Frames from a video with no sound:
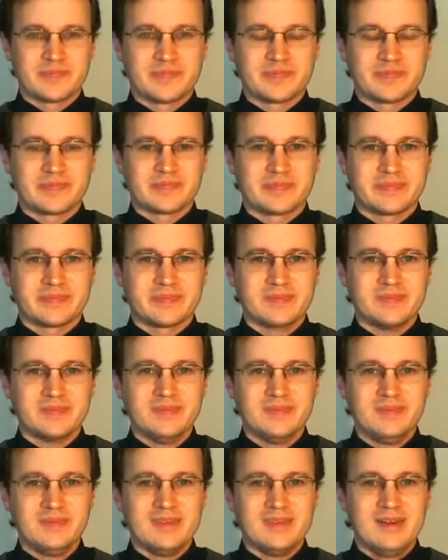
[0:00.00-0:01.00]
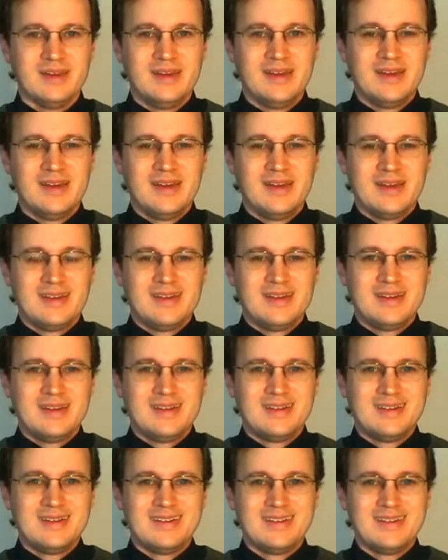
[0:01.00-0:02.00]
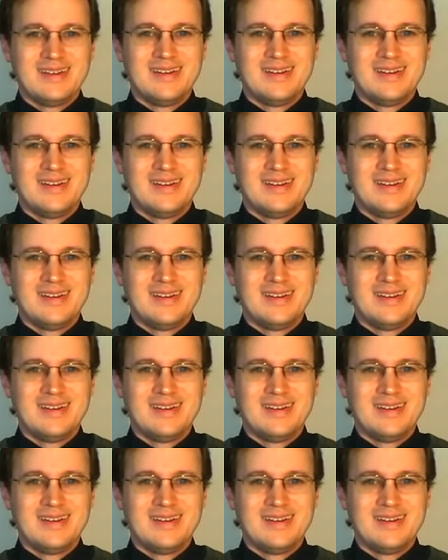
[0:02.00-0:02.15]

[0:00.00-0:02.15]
Nothing is said.